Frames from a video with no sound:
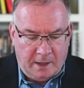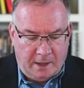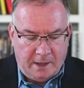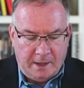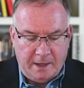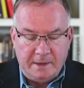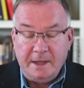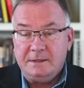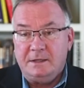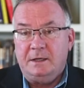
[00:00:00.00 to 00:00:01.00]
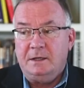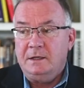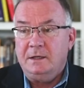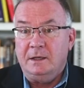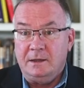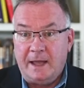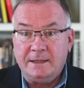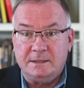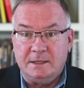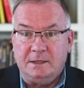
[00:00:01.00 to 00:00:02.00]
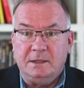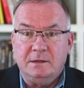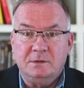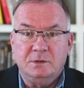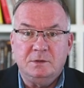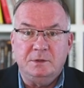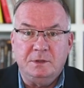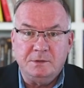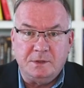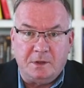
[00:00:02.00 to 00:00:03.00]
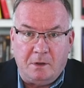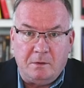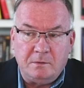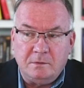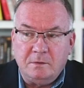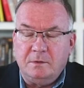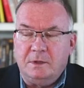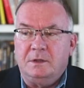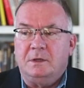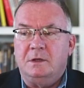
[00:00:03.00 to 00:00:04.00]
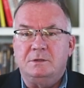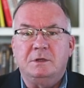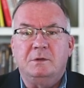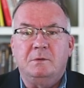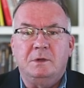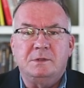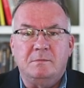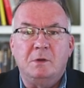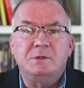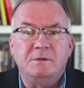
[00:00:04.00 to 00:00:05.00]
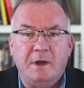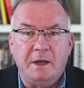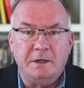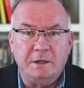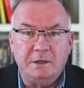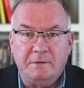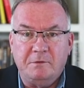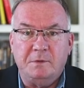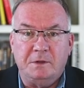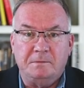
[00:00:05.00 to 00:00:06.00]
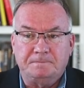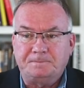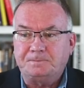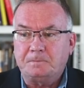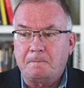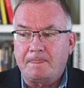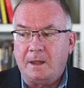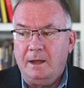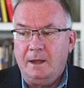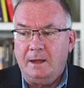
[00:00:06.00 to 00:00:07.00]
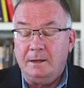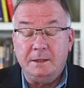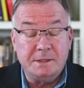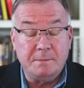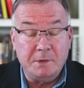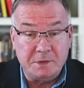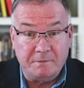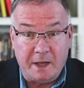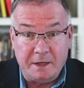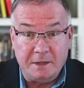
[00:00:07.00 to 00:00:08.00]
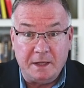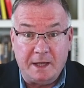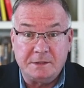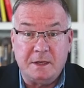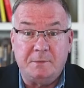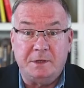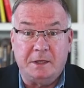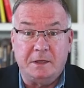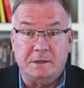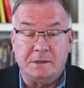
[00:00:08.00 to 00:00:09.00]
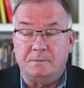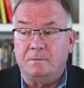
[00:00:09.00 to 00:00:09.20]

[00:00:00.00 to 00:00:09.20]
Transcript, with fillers: Uh, and they said in that study two years ago that the country was the most divided it had ever been, uh, at least the most divided in the last couple decades.